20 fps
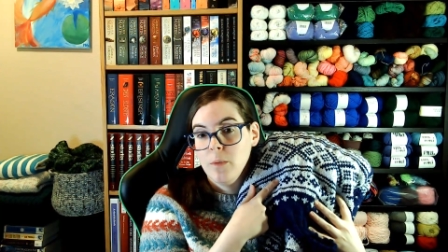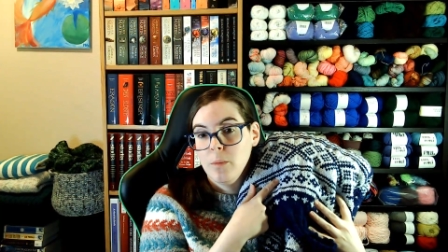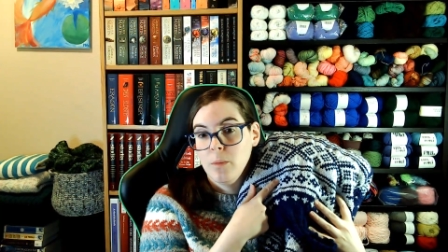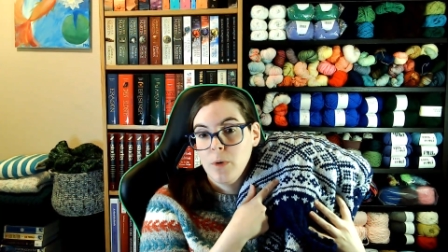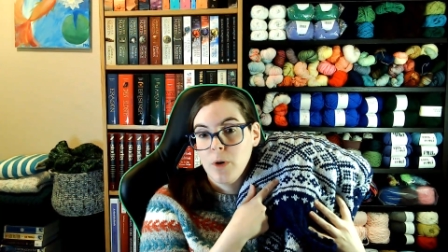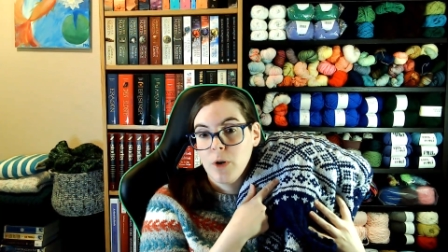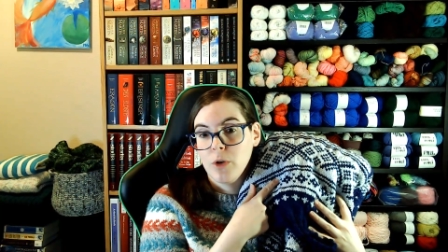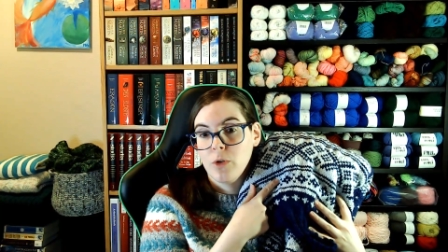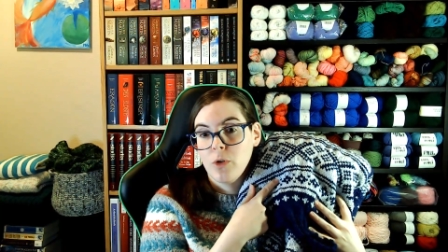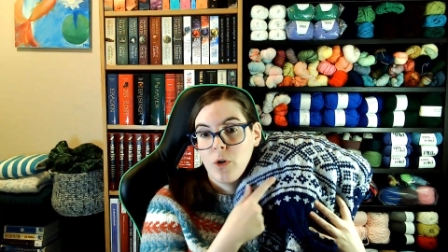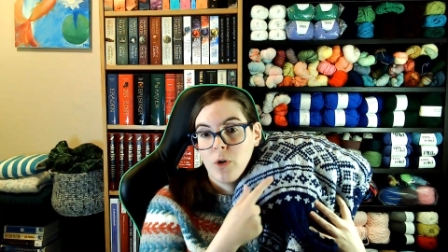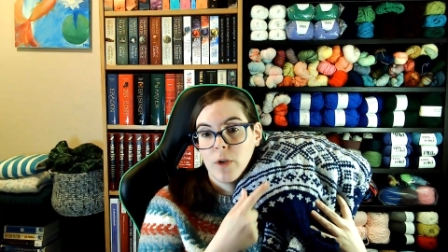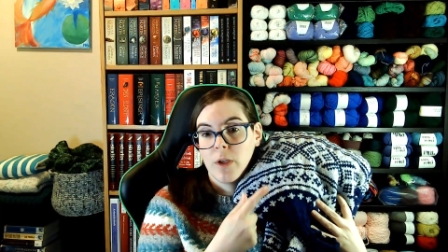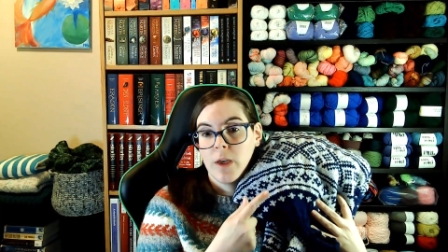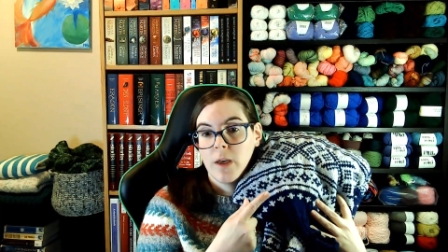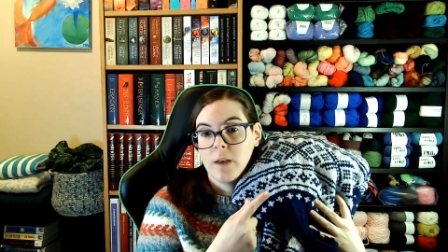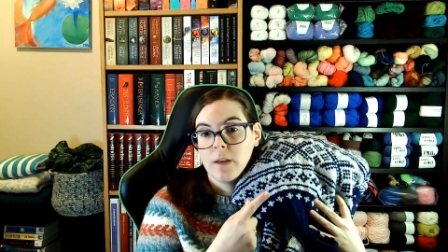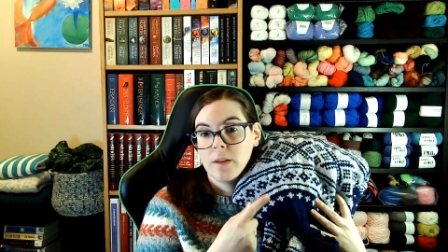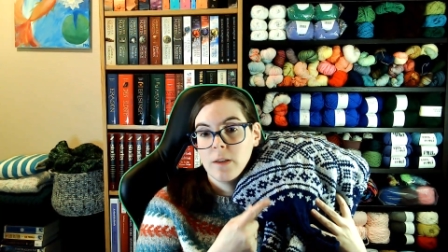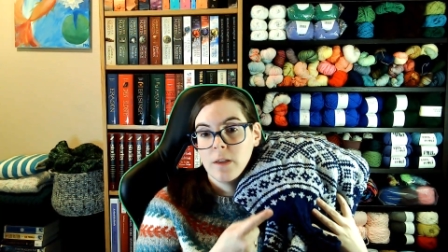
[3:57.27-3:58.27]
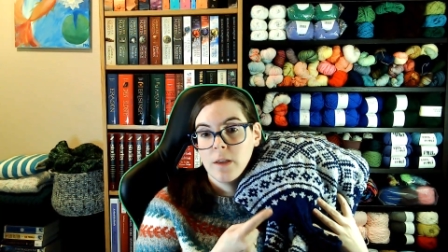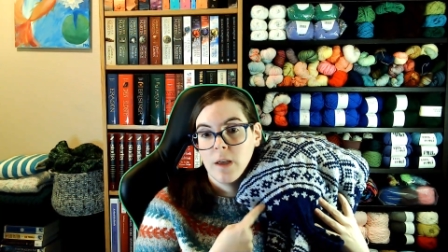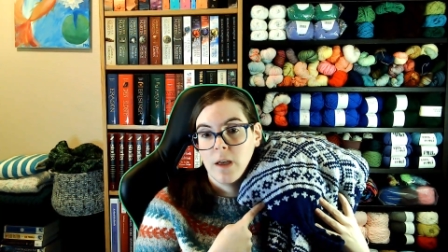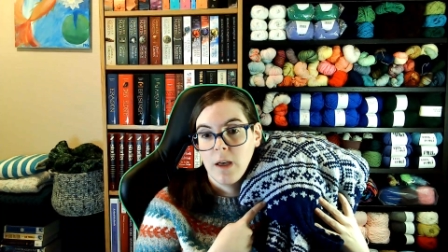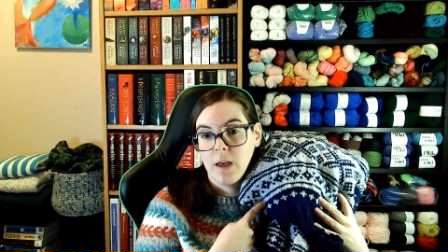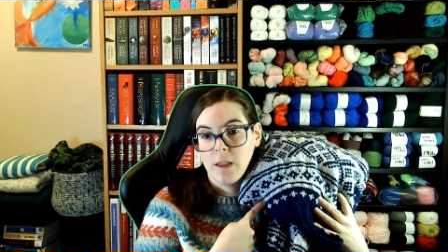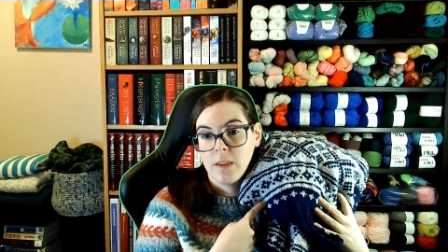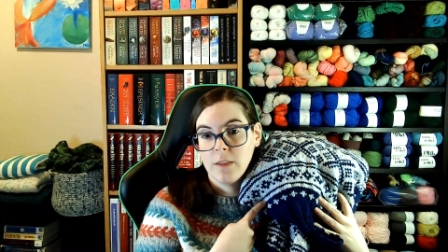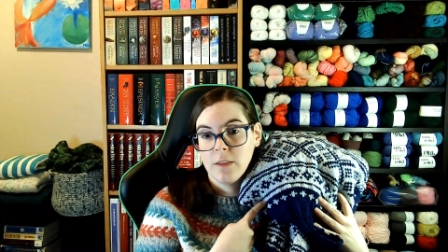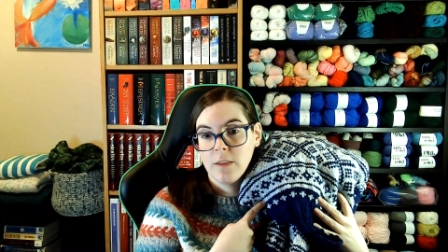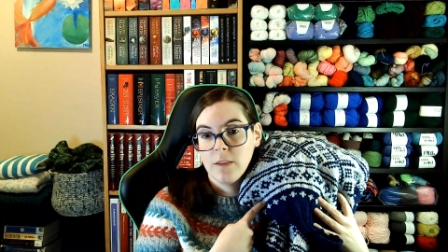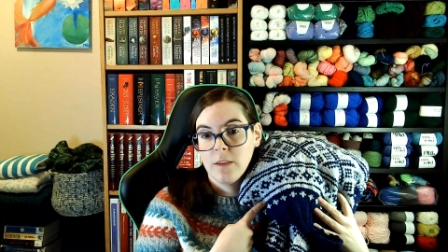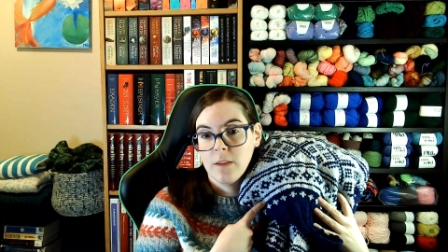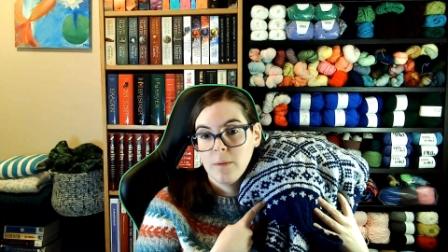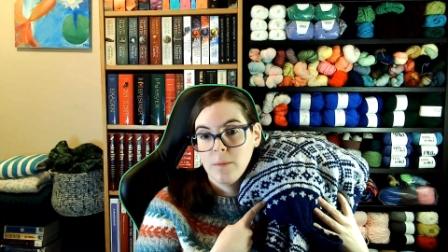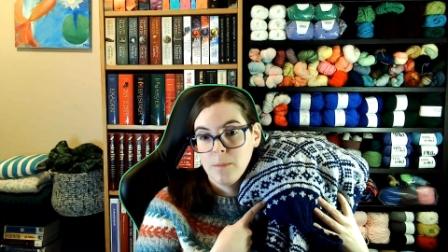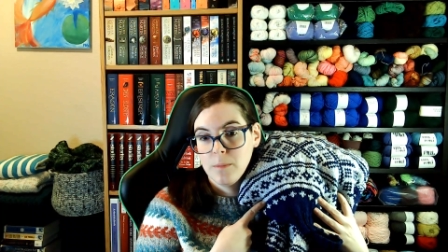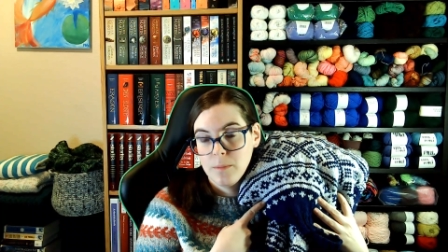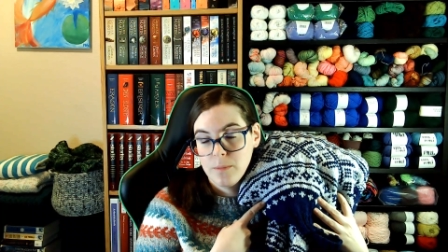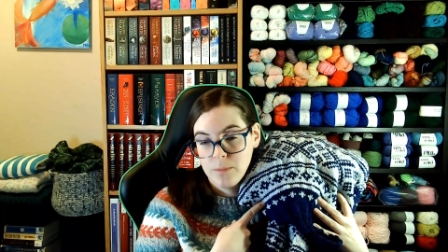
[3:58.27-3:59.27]
Morgentåke and
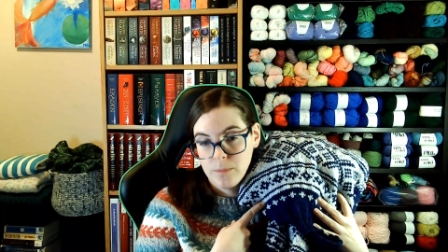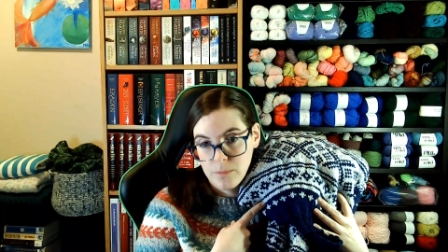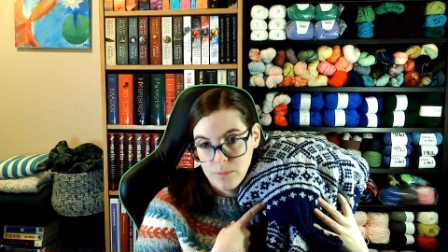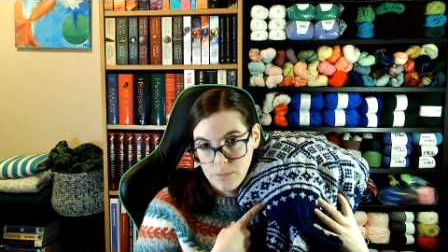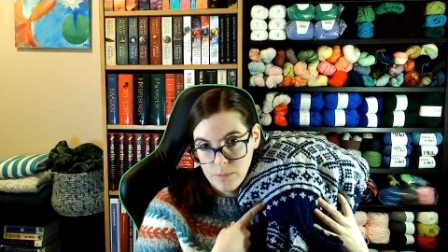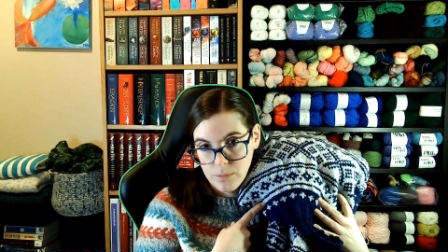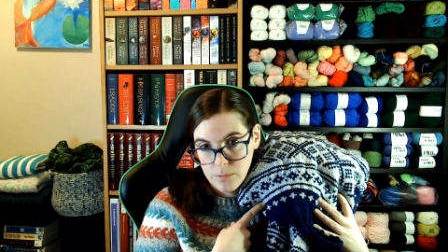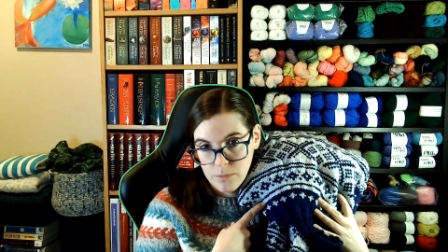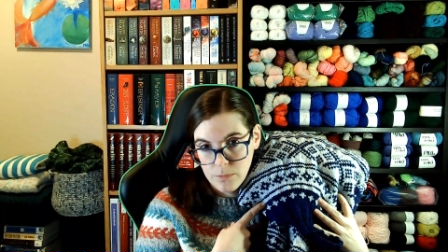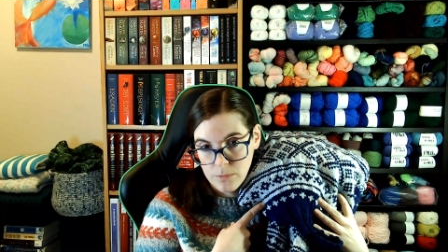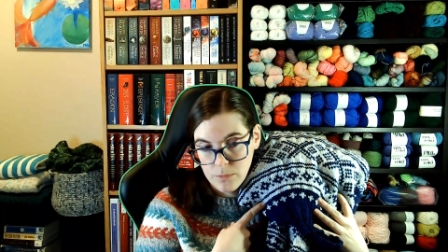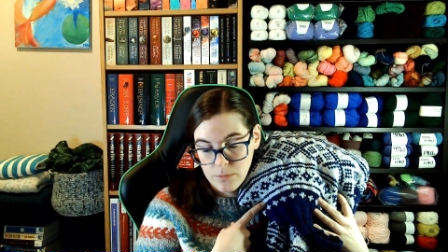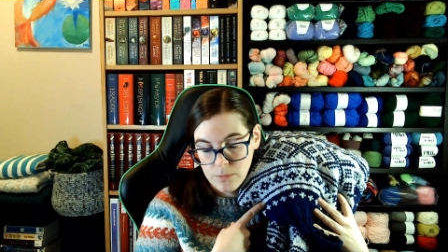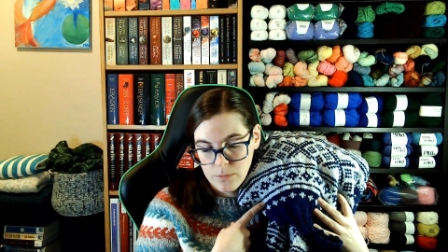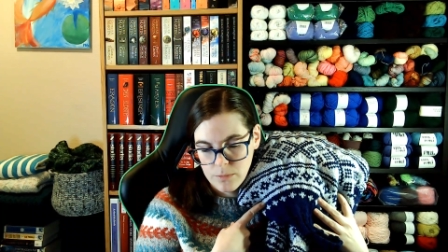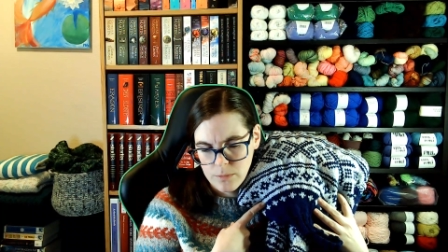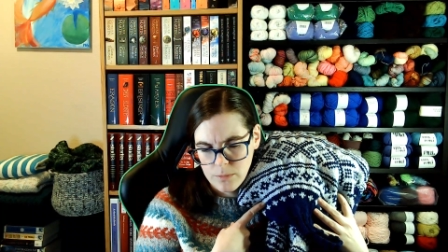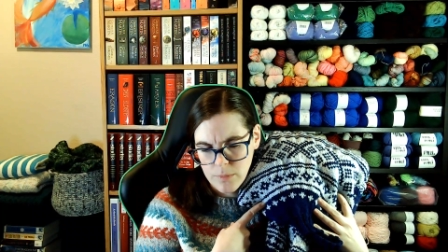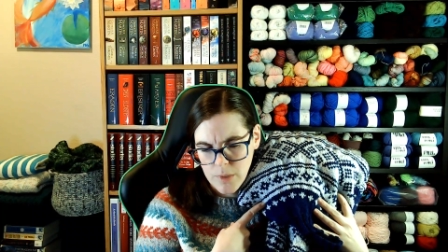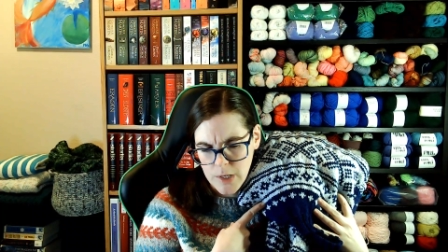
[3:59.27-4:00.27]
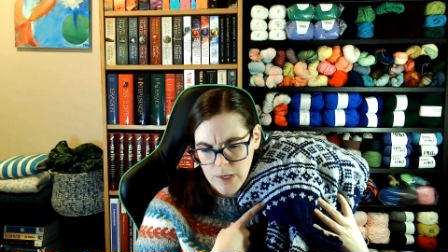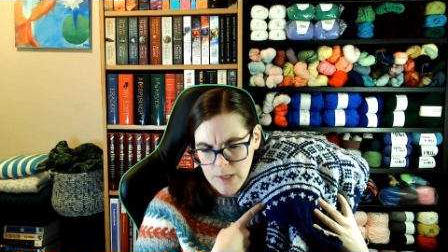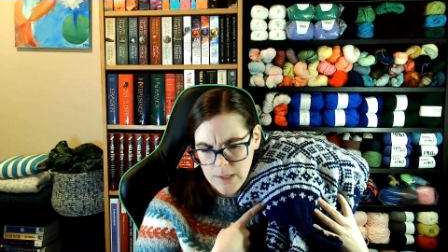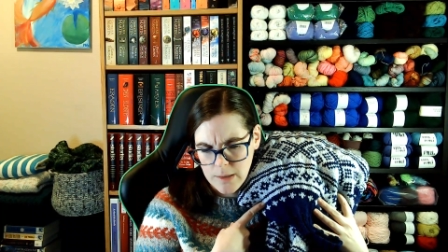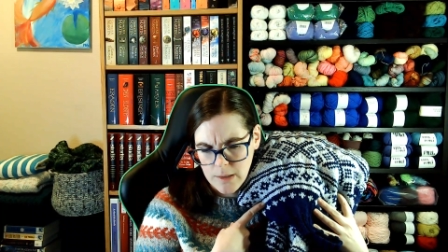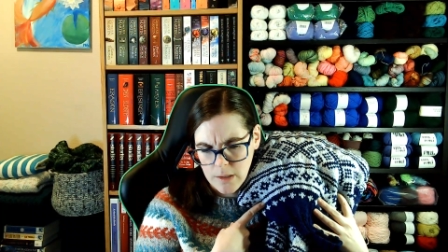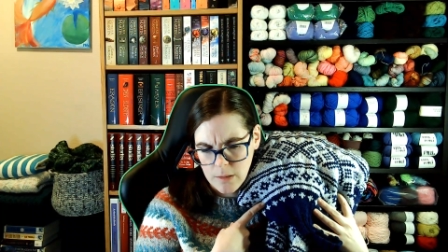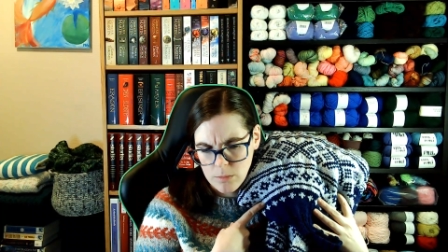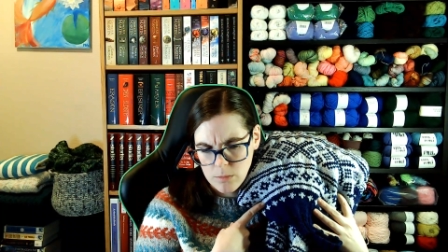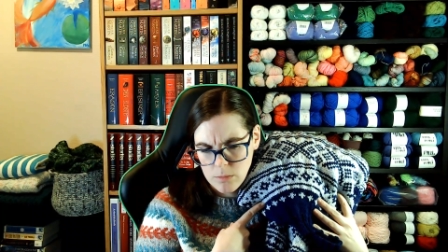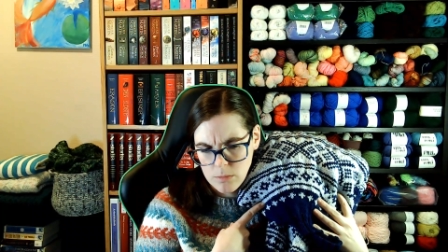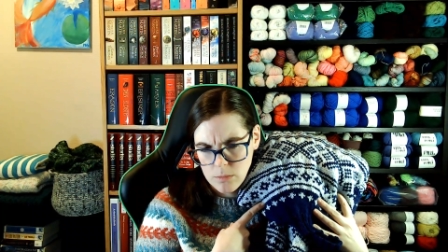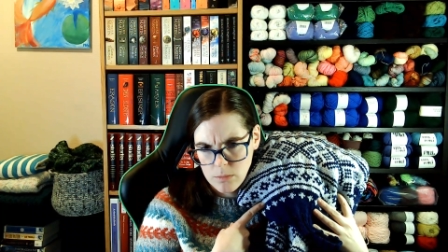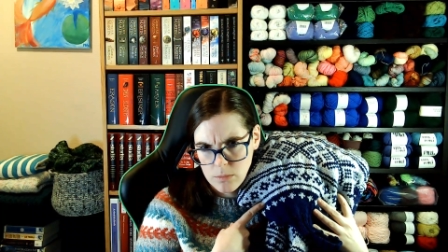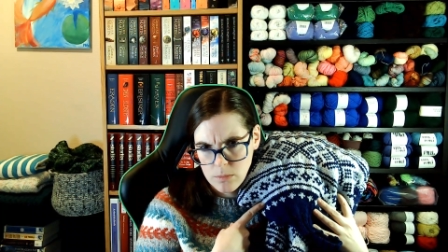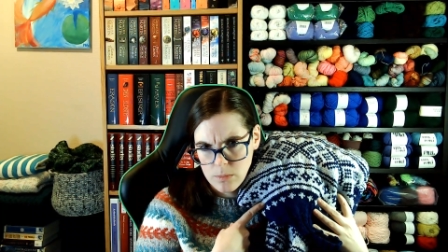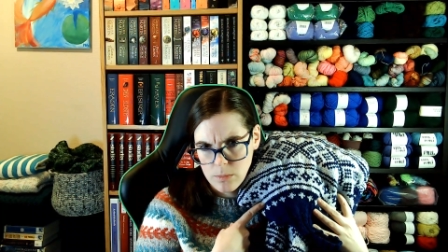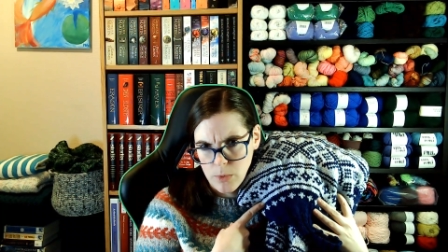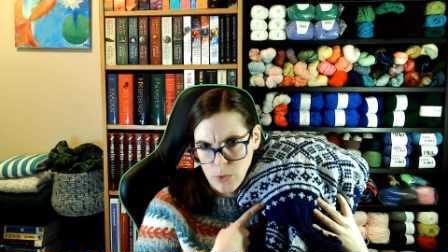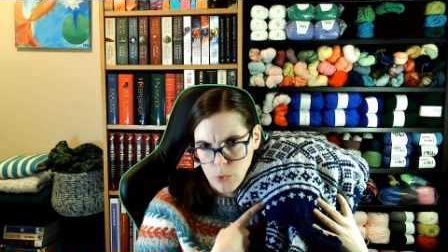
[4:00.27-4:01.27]

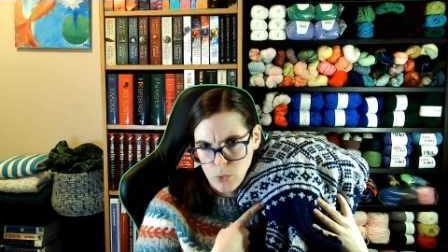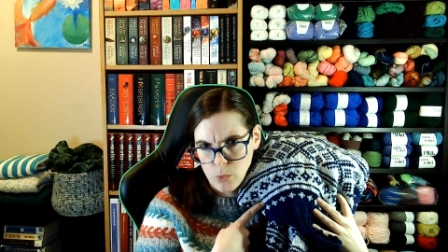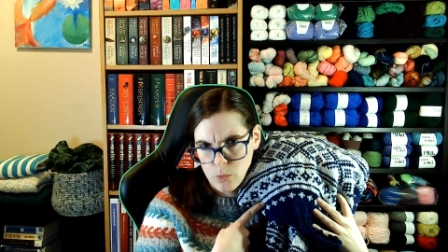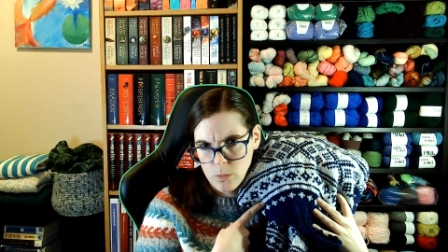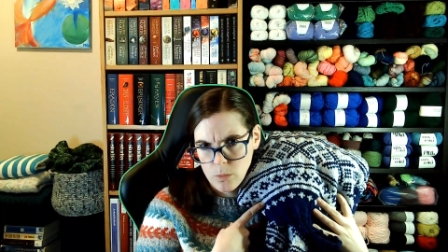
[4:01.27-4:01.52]
Marineblå.